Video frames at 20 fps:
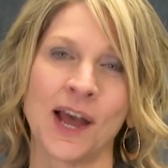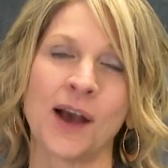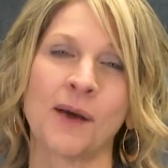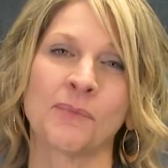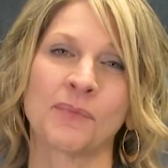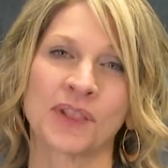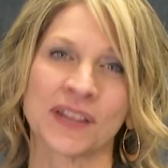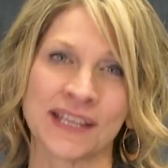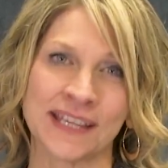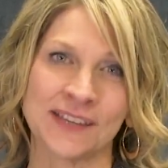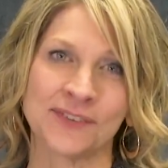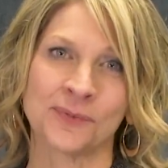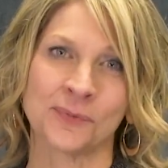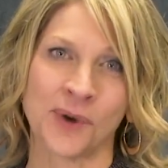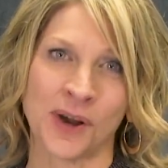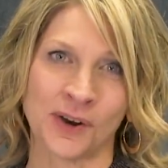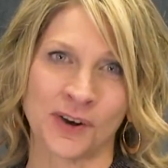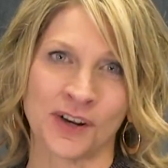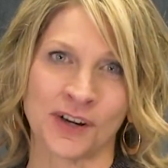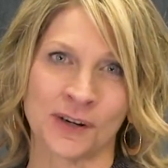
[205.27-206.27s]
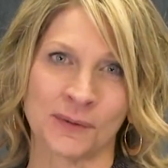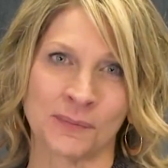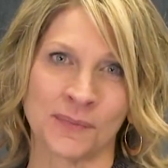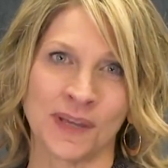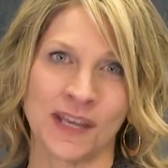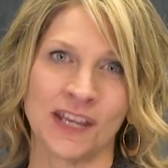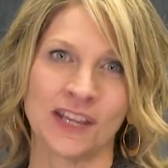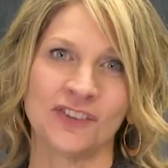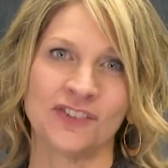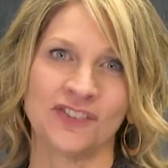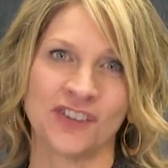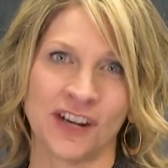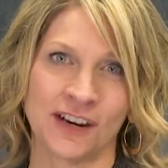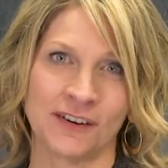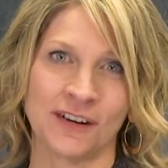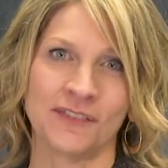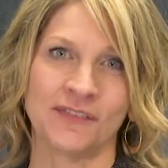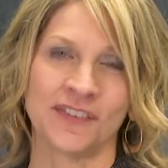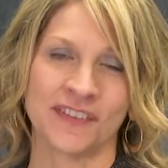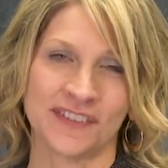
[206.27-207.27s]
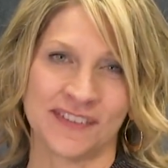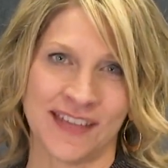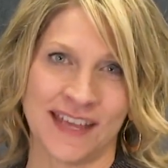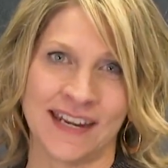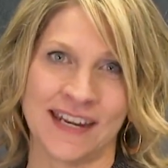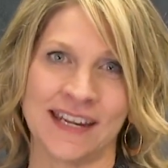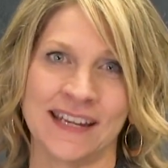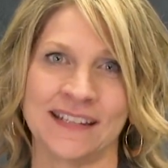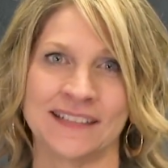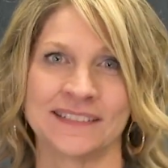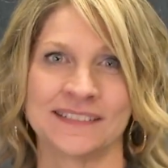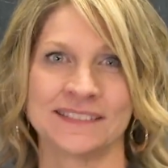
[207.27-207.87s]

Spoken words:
Please welcome Sherri Fossati.